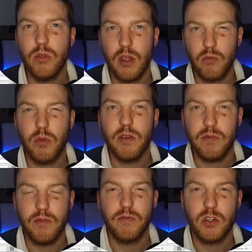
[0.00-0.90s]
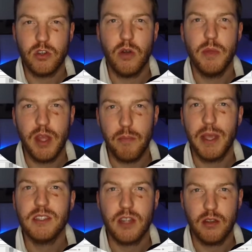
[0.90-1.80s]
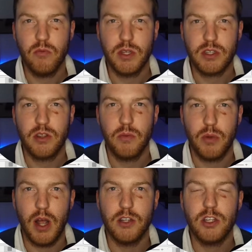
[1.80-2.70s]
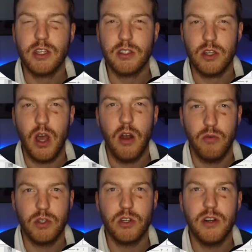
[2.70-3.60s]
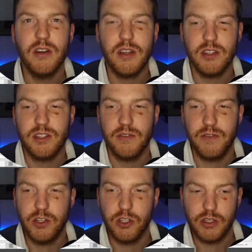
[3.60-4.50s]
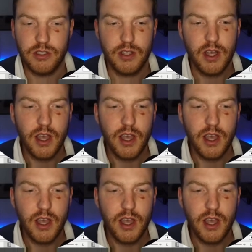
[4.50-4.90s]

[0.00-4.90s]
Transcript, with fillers: then we've determined that based on the risk of the project, our return is sufficient.